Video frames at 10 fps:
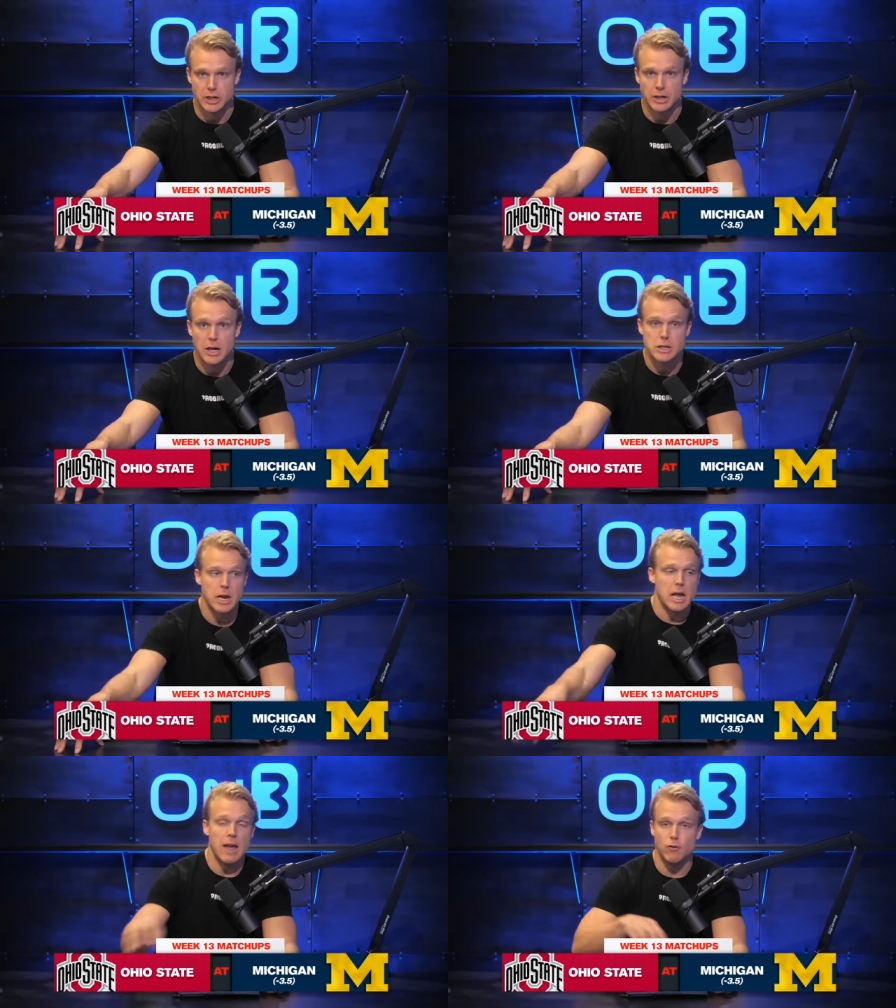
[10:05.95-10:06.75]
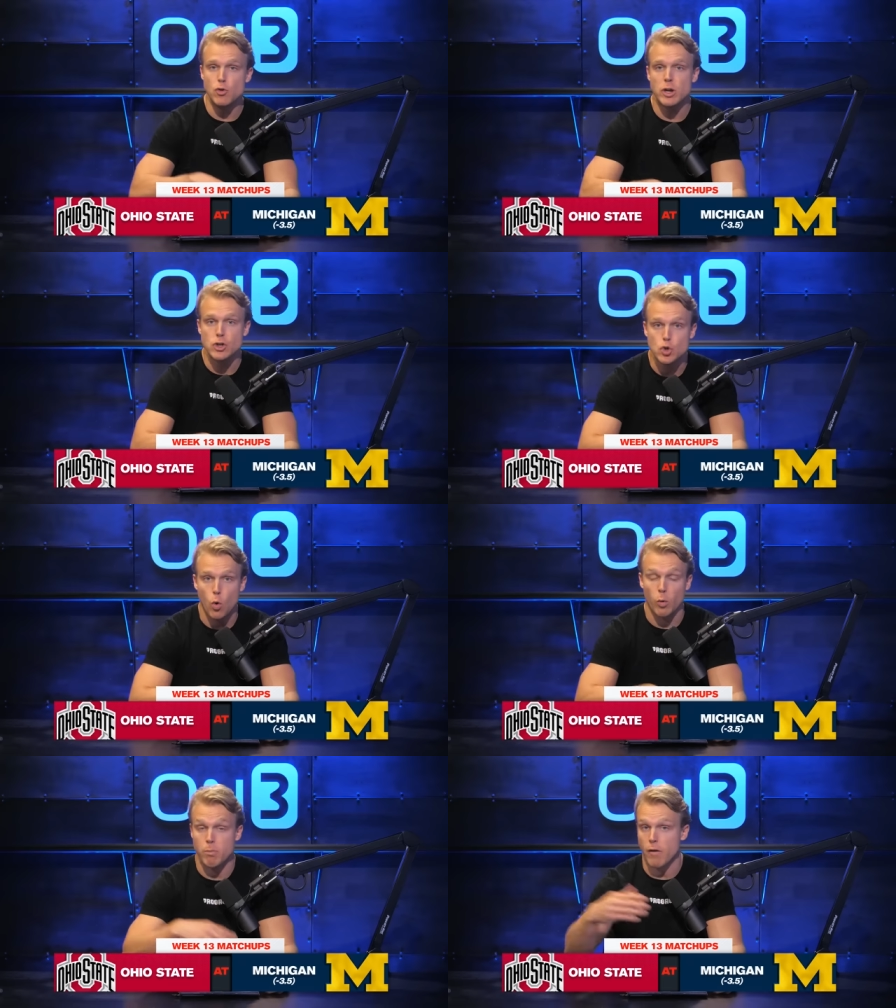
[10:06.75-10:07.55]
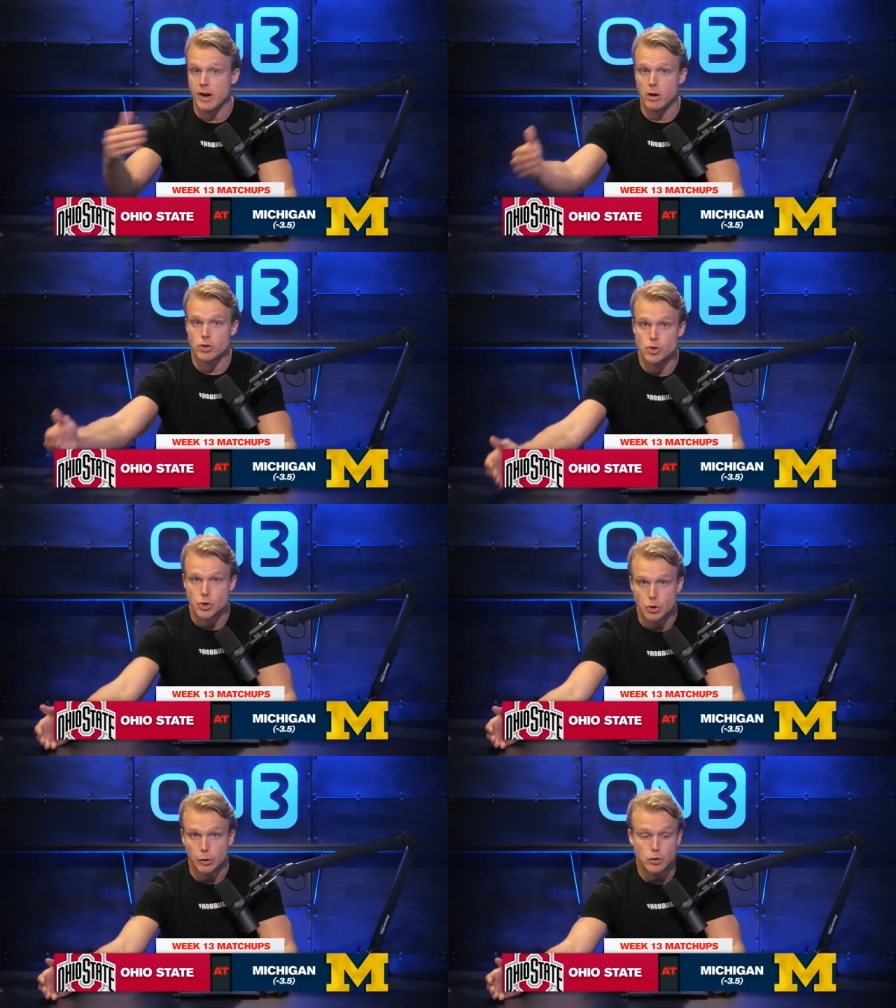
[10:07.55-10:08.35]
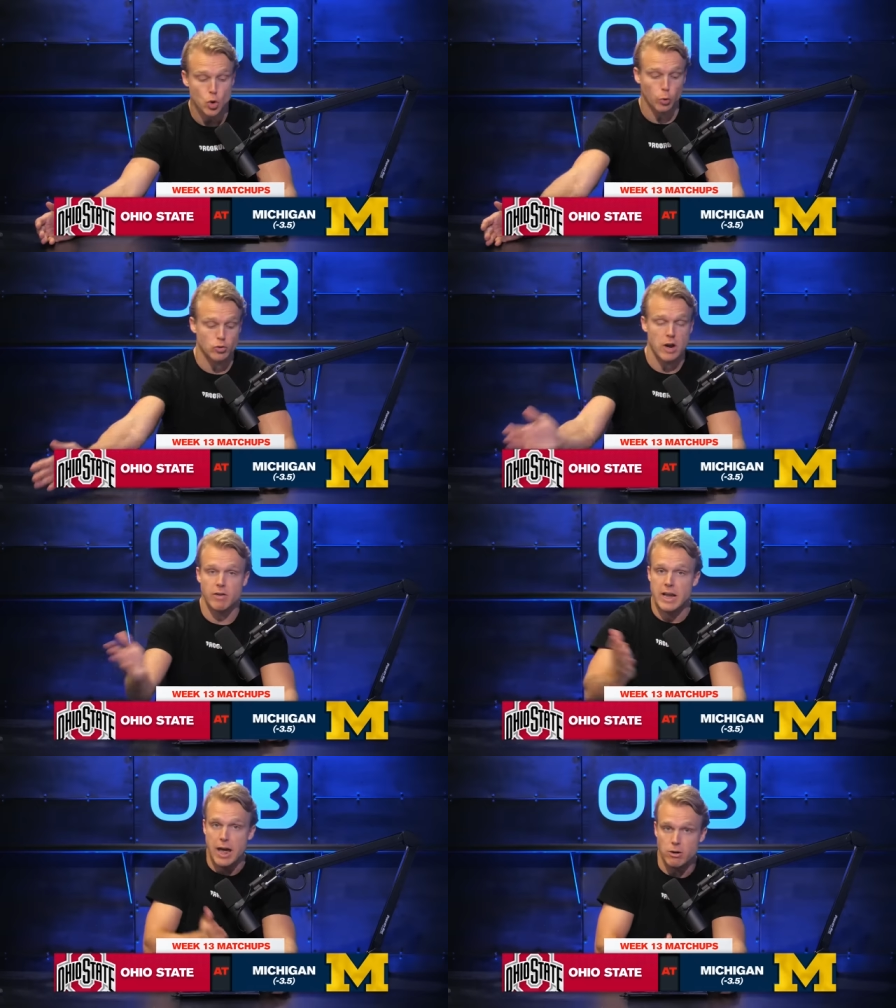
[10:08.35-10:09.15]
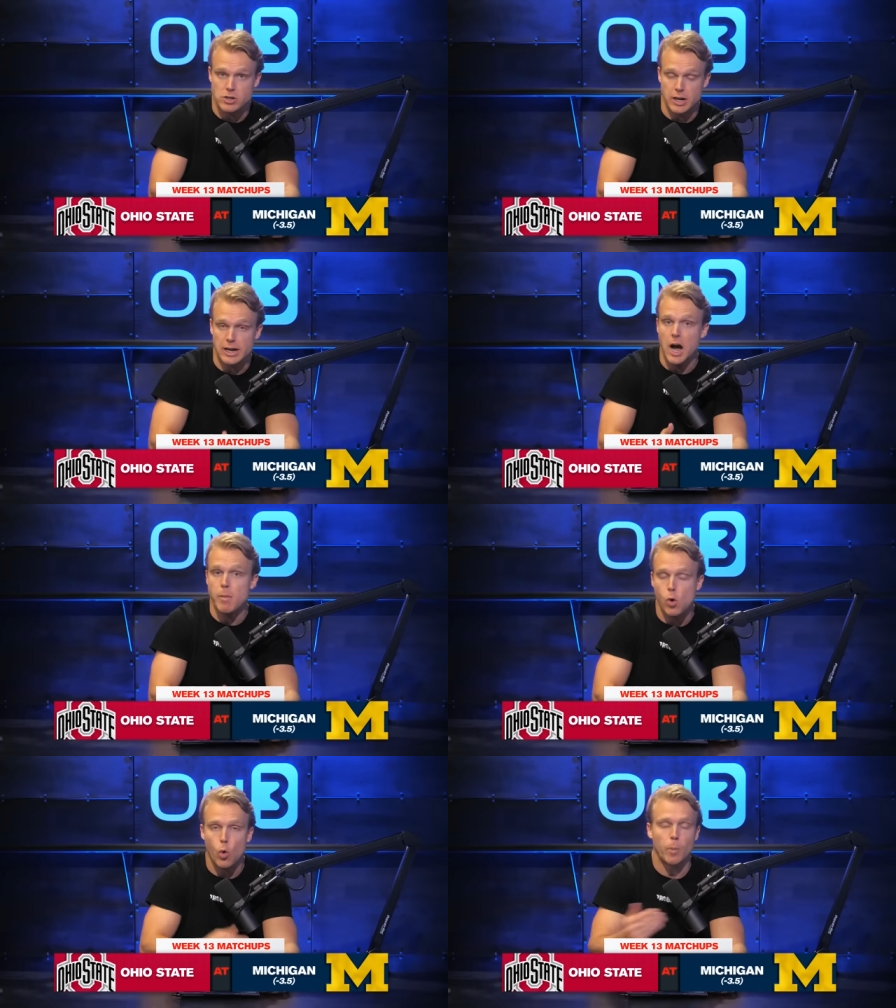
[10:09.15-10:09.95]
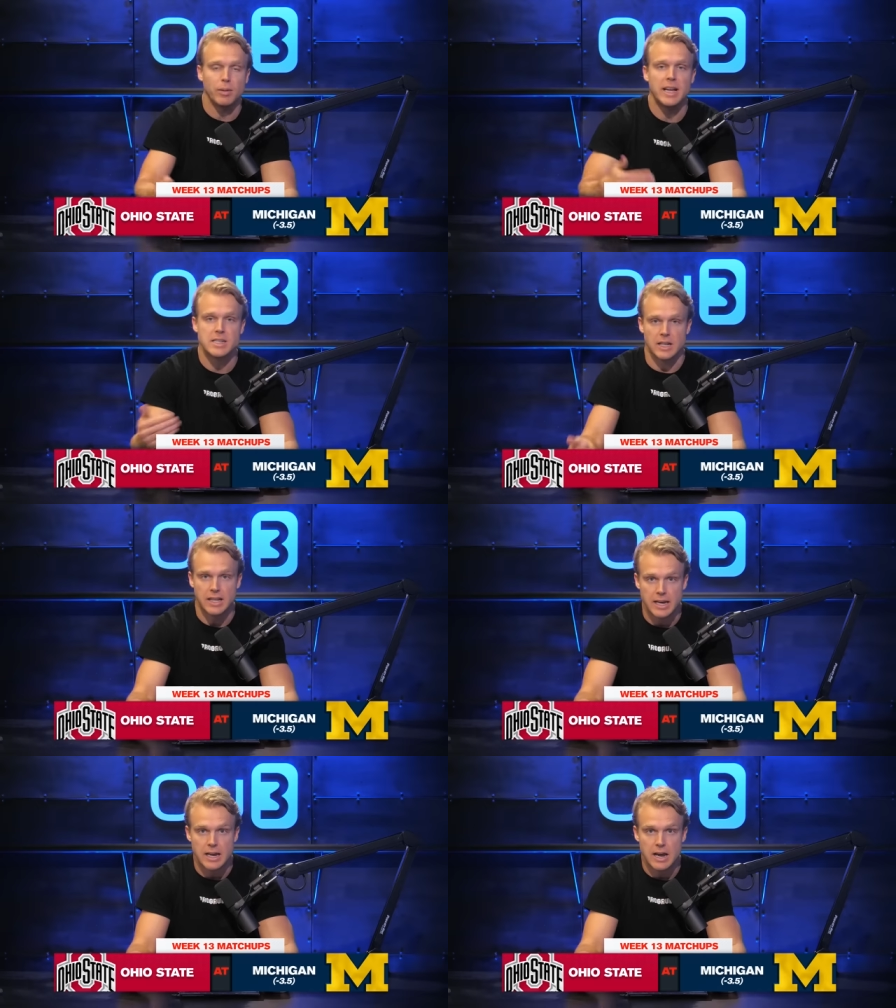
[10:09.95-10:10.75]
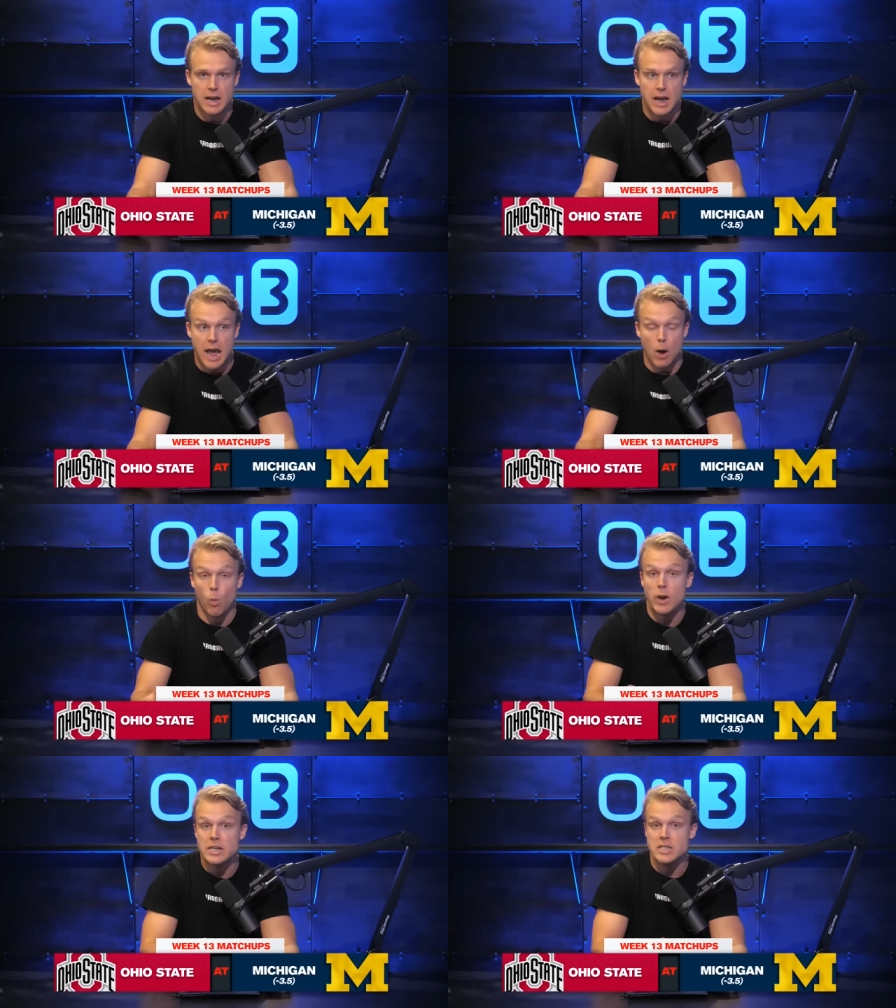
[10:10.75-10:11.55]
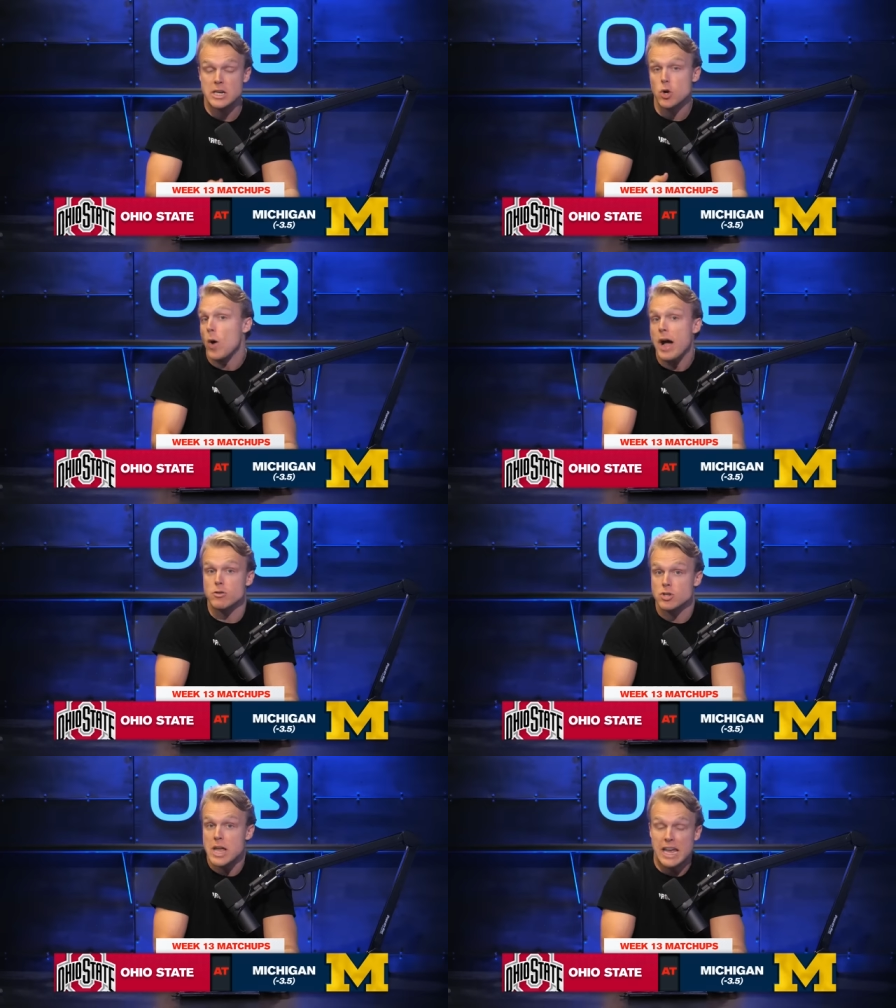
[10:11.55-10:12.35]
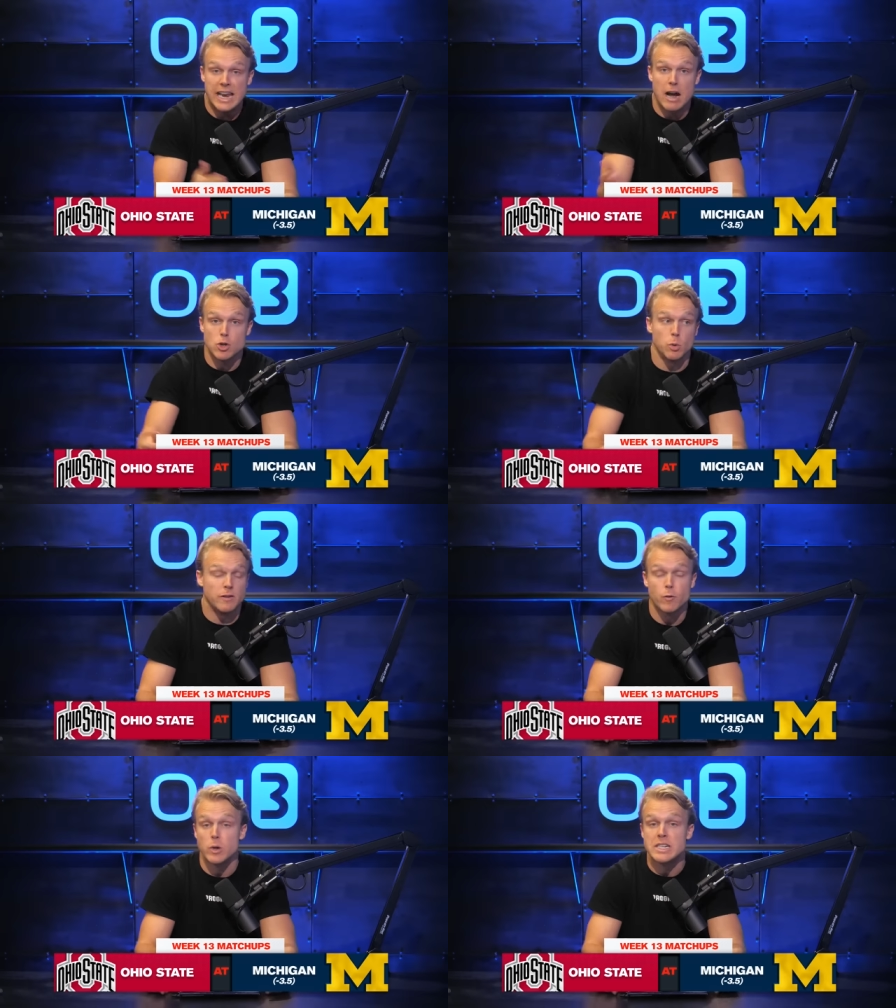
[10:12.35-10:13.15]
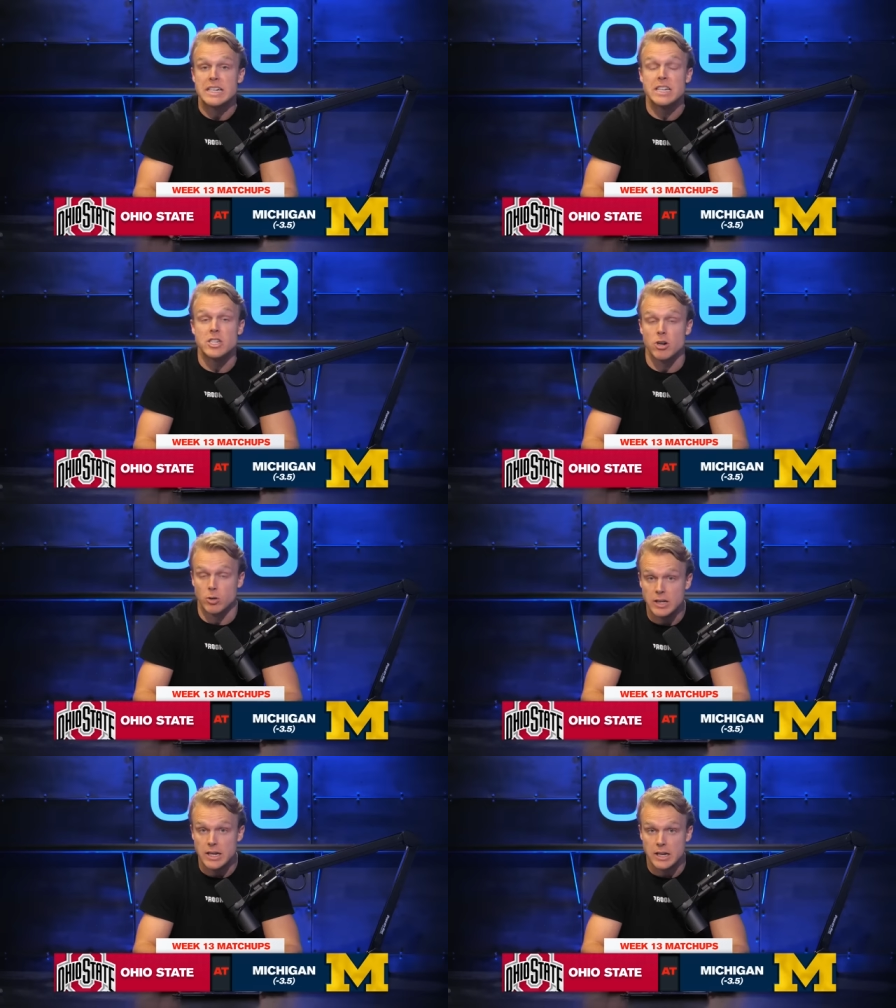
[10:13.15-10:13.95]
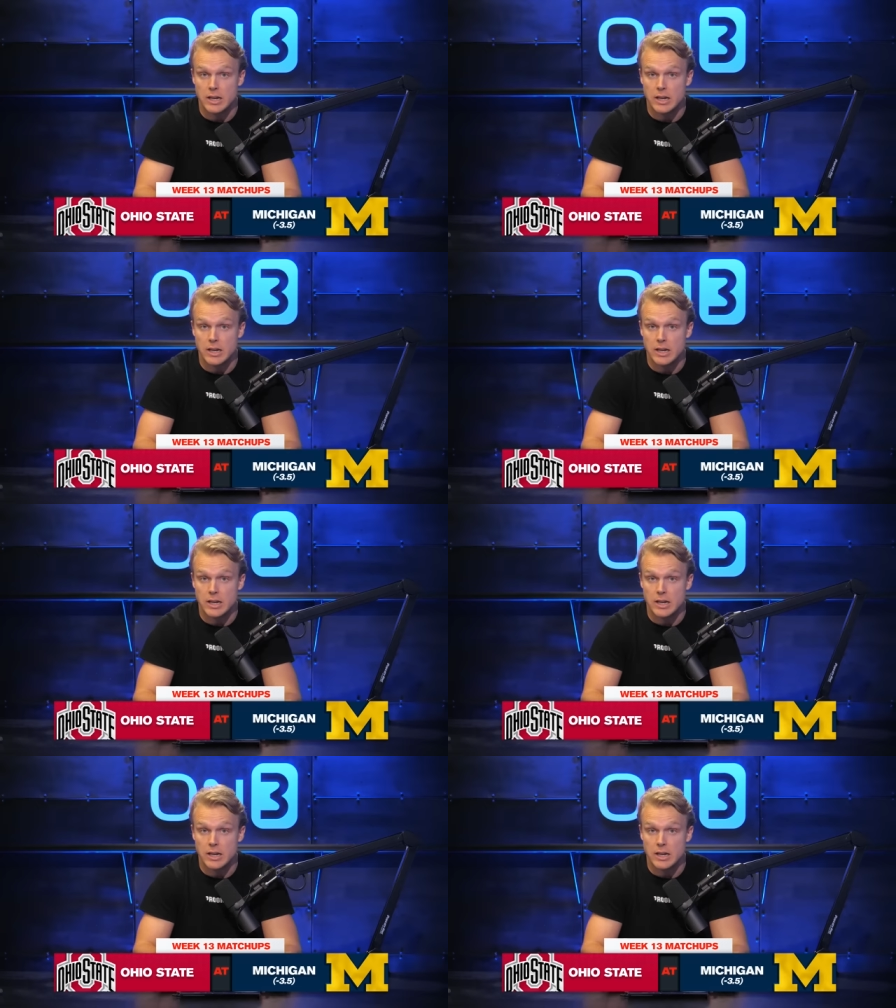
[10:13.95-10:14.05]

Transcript: Because if you can score with Marvin Harrison Junior, you can score with TreVeyon Henderson, and Kyle McCord plays clean, and we see Ohio State get out to a fourteen zero lead,